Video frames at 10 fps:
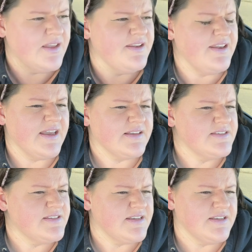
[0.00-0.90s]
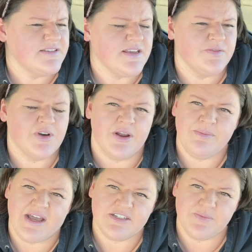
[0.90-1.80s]
Next is I've gone
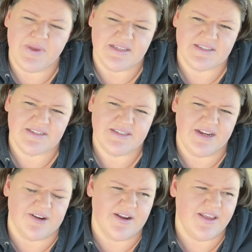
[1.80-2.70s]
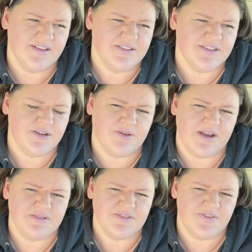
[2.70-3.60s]
back to pescatarian. So
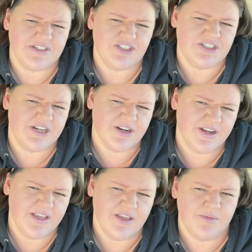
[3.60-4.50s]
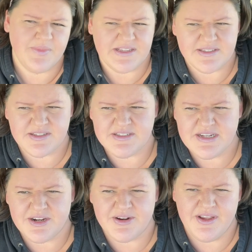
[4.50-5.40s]
I was vegetarian,
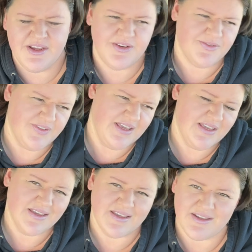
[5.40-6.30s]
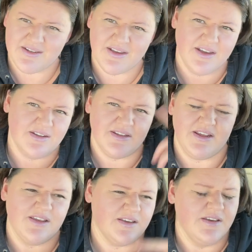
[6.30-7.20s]
pescatarian, vegan, kind of
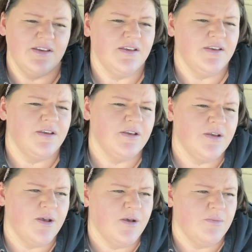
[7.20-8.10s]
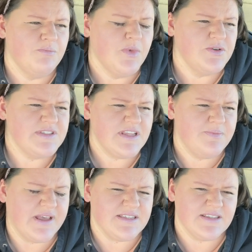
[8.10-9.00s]
like mostly
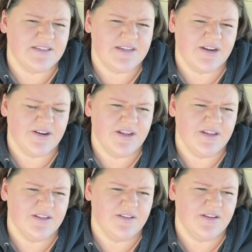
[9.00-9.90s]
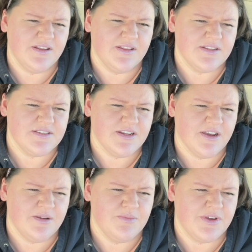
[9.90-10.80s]
pescatarian in this
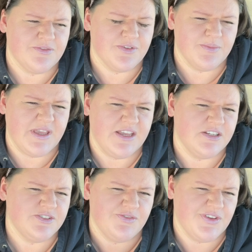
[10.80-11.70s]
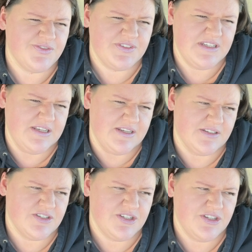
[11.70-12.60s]
time, but from age
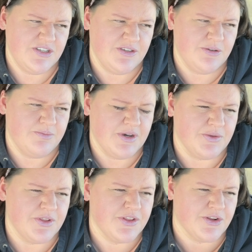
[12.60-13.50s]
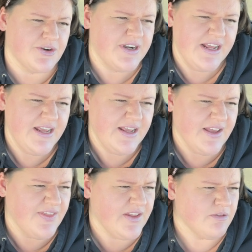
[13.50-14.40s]
15 to about 30,
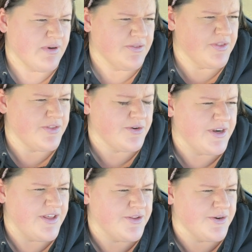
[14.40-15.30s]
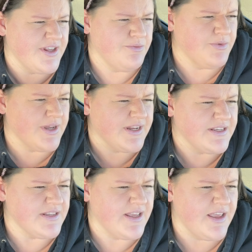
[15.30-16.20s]
and then around 30, 31,
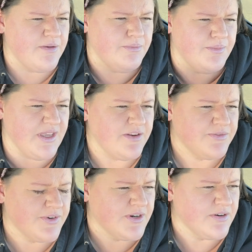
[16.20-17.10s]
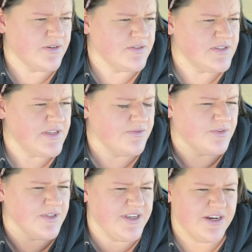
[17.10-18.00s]
I ate meat for
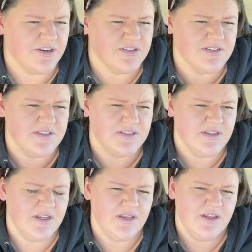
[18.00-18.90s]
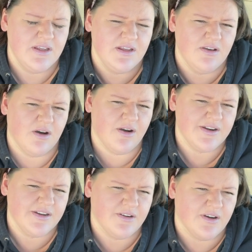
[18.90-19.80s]
several years
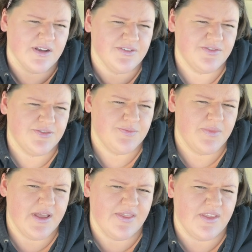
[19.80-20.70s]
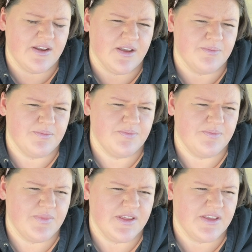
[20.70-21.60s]
on and off, and then up,
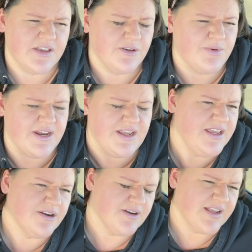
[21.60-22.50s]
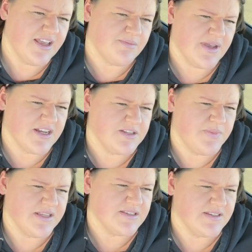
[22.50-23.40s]
I think I went a year again back to
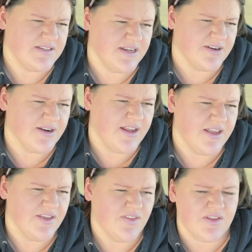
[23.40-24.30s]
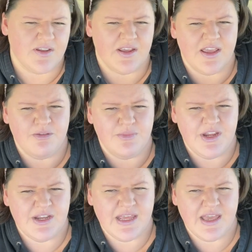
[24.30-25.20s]
pescatarian, then I ate
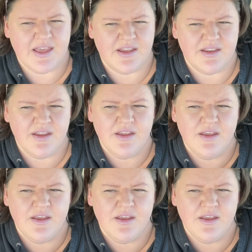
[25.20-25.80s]
meat again,